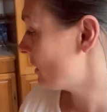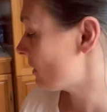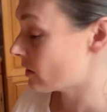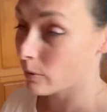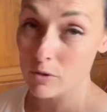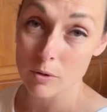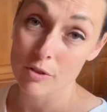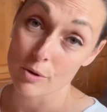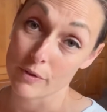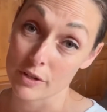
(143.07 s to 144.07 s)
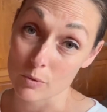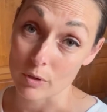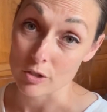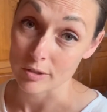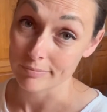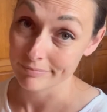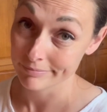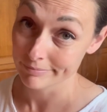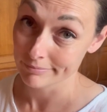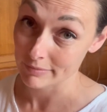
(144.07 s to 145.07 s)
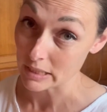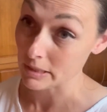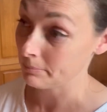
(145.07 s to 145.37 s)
Those you can throw in the dishwasher. Done.